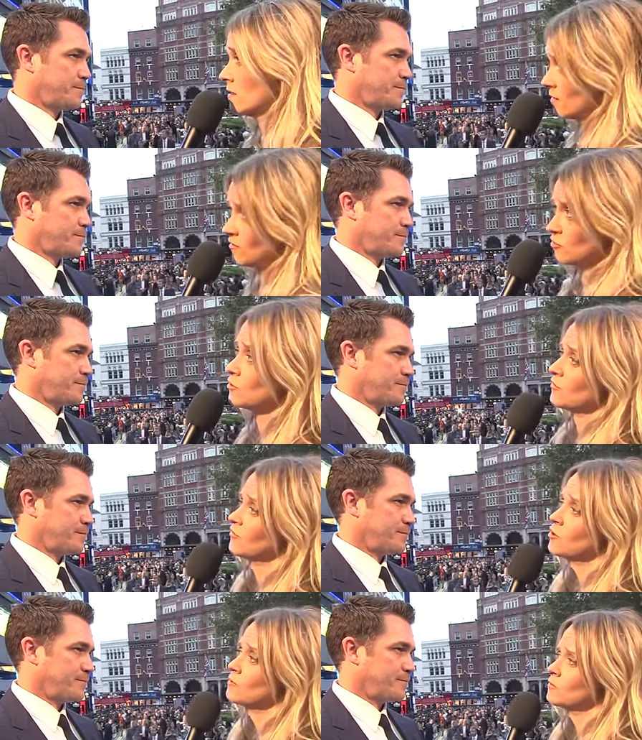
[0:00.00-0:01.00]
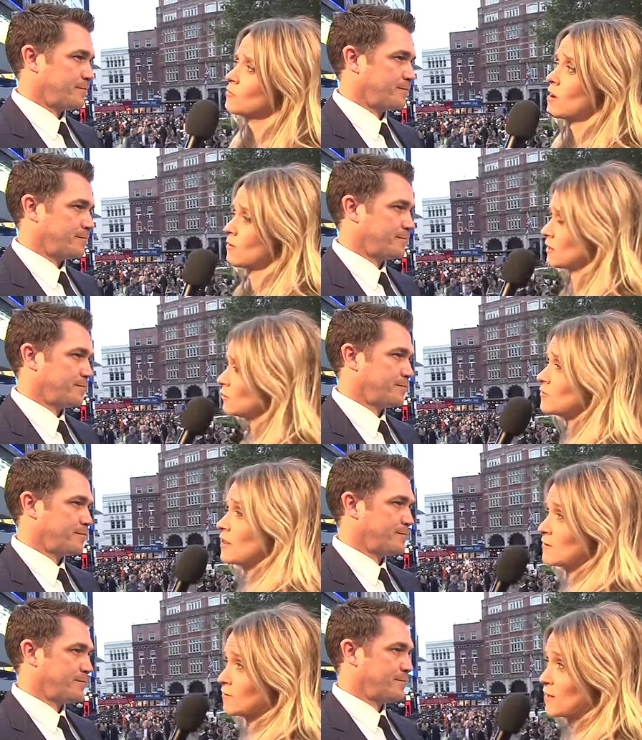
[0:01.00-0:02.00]
Speaker 1: this your film as well. Like you
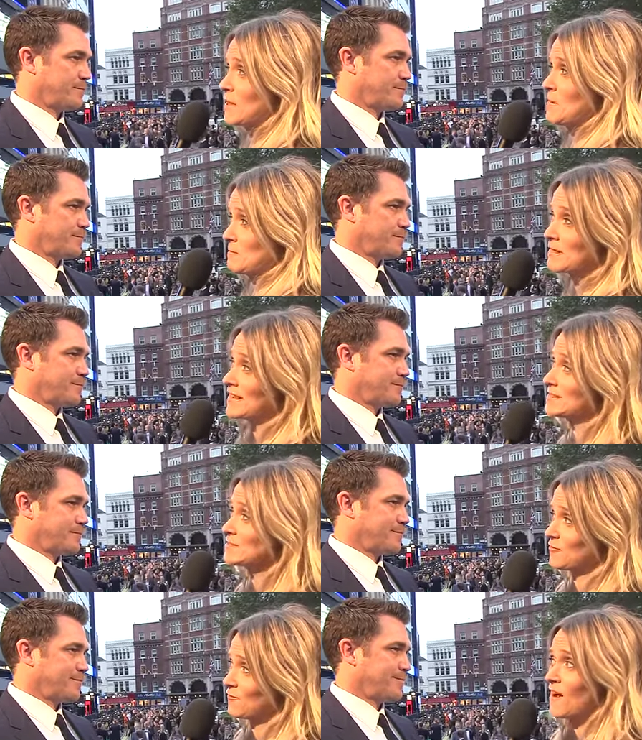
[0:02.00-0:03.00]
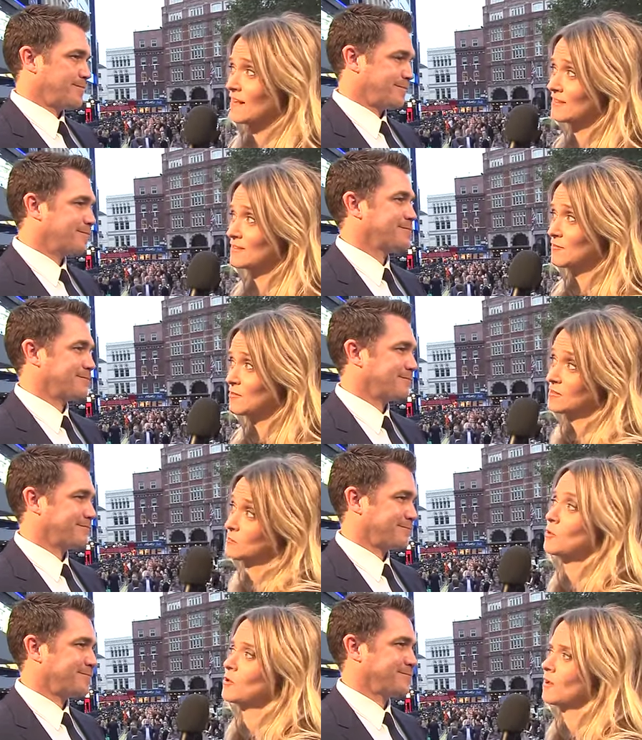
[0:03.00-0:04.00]
say, there's millions of fans of this
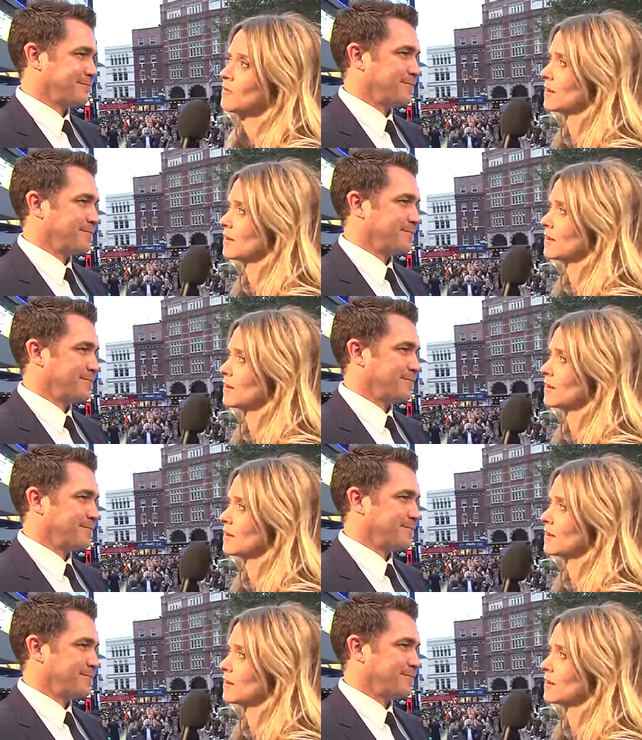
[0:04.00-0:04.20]
book out there,